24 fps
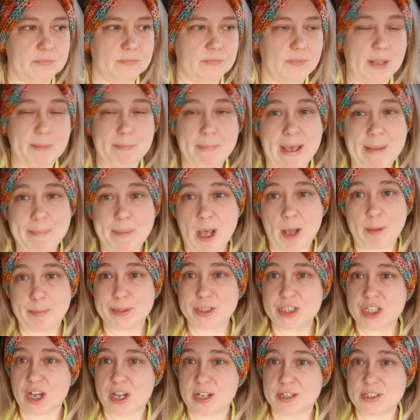My Papa
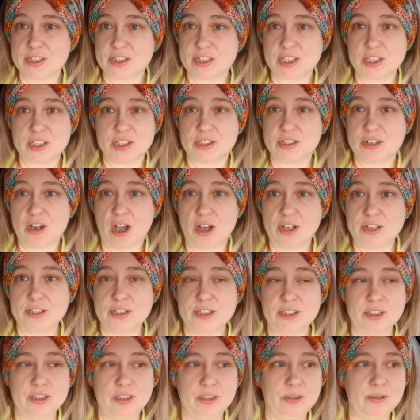John's does not
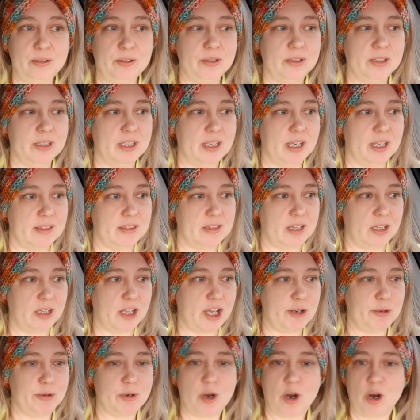do the
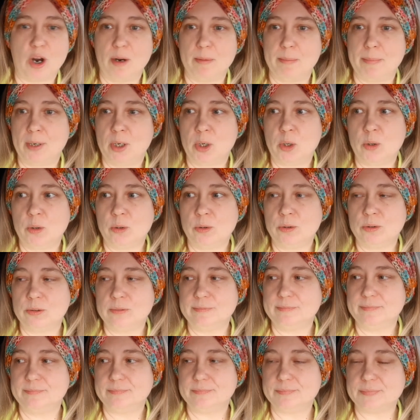low carb bowl.
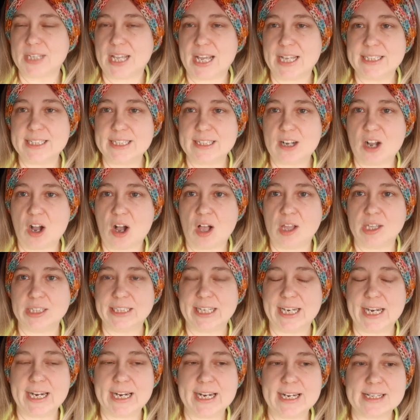I did call
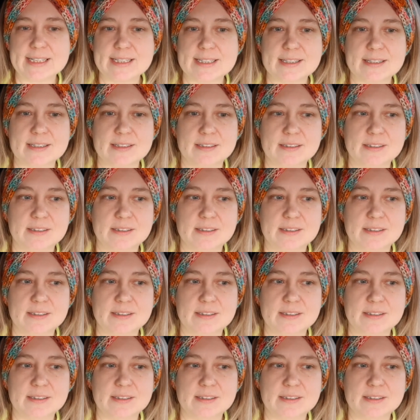and ask,